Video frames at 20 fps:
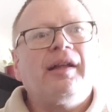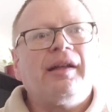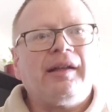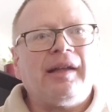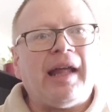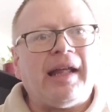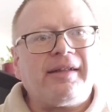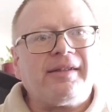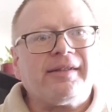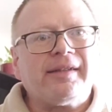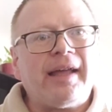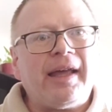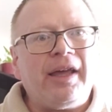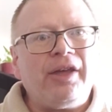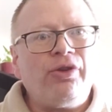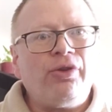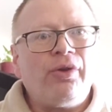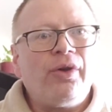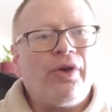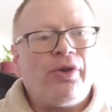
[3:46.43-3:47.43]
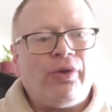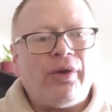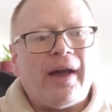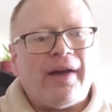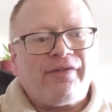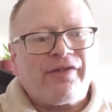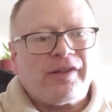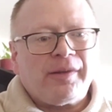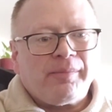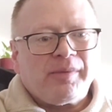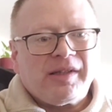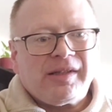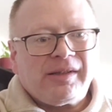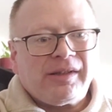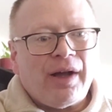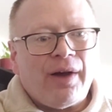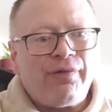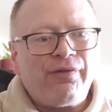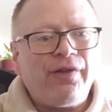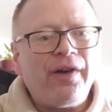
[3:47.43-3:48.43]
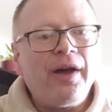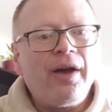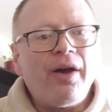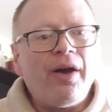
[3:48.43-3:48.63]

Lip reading: Let's say you have some stuff